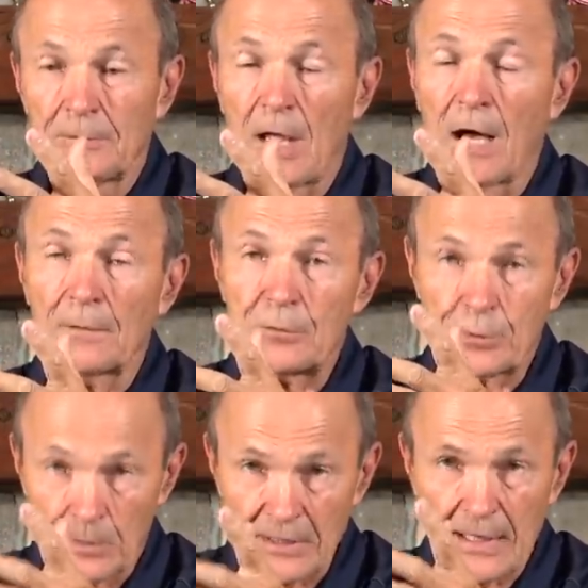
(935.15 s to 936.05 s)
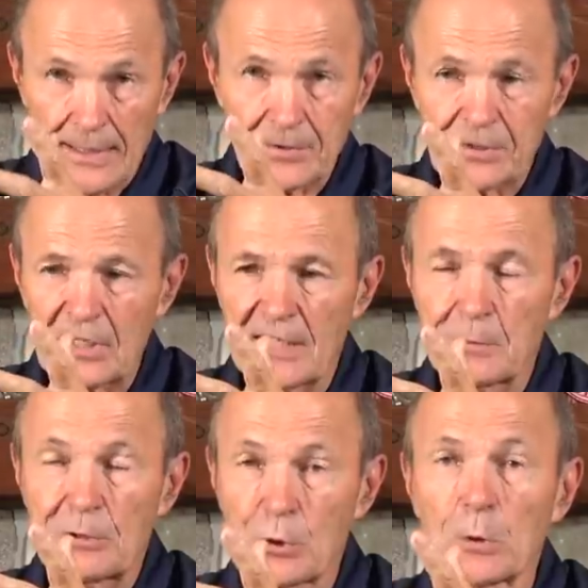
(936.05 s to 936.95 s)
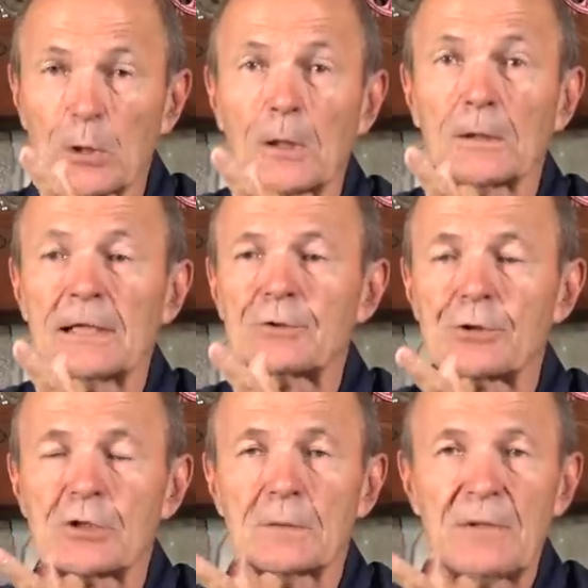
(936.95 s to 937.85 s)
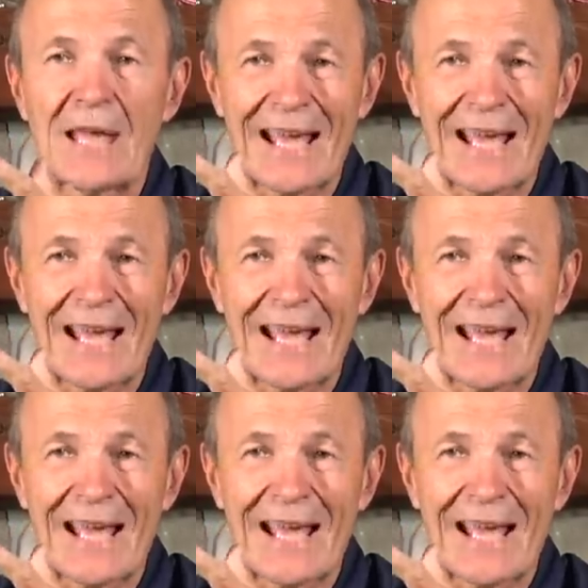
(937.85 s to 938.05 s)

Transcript: Now, during that exercise, we do learn that you should be